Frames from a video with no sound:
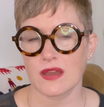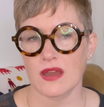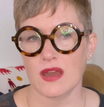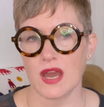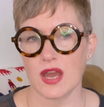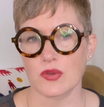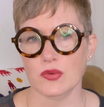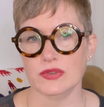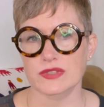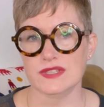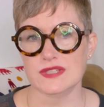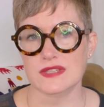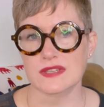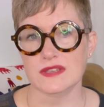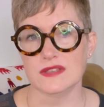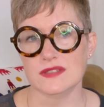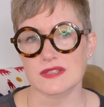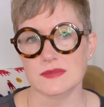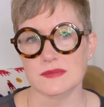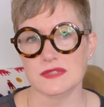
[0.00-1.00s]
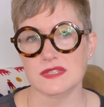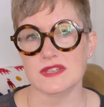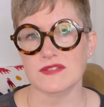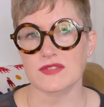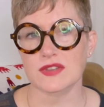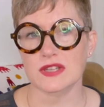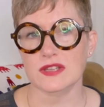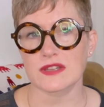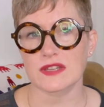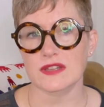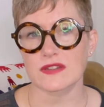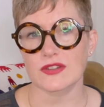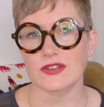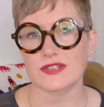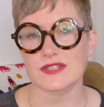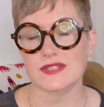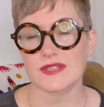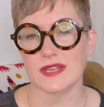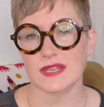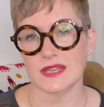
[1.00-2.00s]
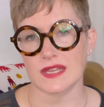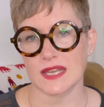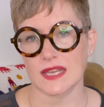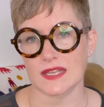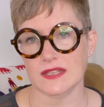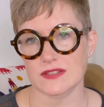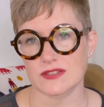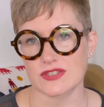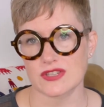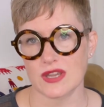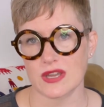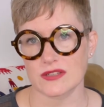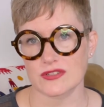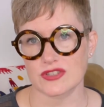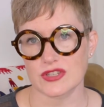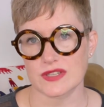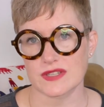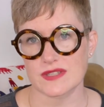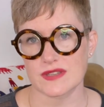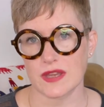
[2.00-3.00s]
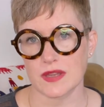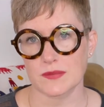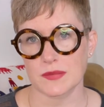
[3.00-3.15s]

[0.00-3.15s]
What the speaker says: I wouldn't say it specifically looks like the English countryside,